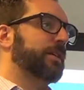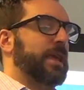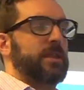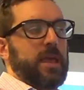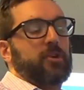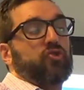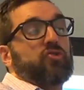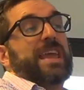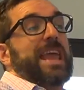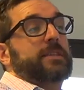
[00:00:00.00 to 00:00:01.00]
it, it
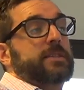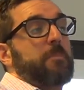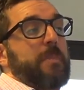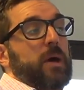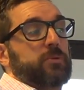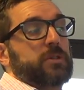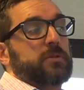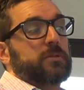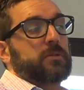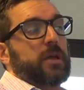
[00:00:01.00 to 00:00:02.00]
creates a mount
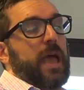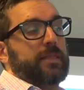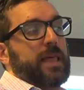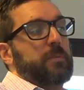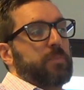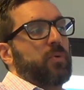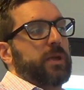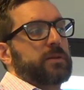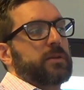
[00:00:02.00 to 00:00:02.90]
mm -hmm. at that point.